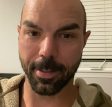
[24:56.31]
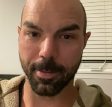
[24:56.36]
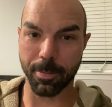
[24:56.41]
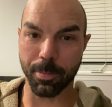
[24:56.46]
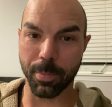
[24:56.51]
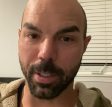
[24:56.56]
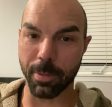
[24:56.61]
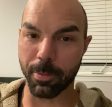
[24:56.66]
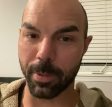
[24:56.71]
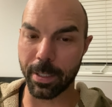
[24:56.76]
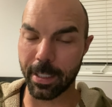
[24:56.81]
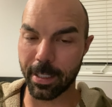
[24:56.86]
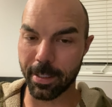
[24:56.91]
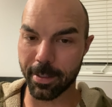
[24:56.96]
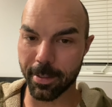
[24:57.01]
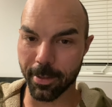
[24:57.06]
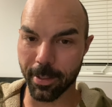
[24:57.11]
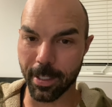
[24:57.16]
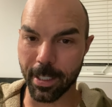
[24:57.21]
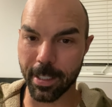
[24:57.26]
but we need
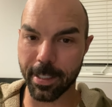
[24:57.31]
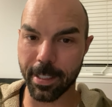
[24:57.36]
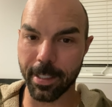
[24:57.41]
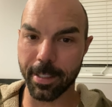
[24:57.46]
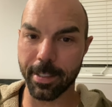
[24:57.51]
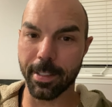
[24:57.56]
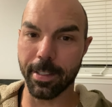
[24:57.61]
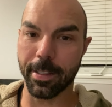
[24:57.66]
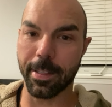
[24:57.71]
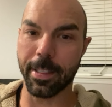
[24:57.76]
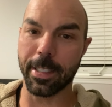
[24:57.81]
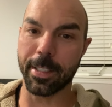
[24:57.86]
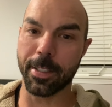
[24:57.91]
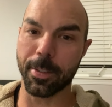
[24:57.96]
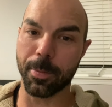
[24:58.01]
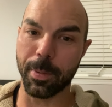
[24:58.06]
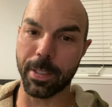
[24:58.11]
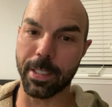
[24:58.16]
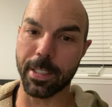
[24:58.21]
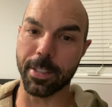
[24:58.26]
to lock into things
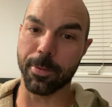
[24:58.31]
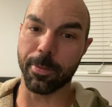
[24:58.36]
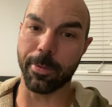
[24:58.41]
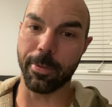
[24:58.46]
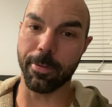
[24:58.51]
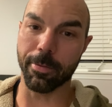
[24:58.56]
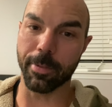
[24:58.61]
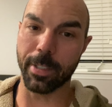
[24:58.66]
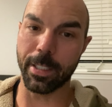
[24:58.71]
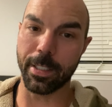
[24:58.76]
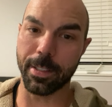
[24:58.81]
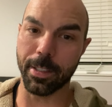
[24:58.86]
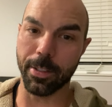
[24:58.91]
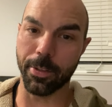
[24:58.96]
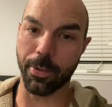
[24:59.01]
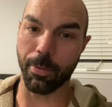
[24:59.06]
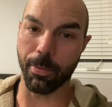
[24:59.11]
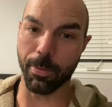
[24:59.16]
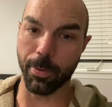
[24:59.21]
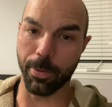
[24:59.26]
because we've reasoned
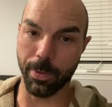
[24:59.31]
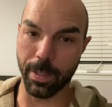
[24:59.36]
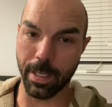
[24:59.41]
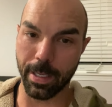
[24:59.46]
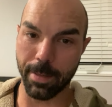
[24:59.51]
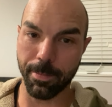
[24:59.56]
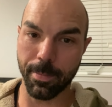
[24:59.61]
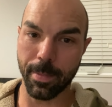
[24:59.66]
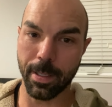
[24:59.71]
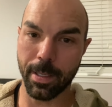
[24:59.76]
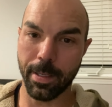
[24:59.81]
through them,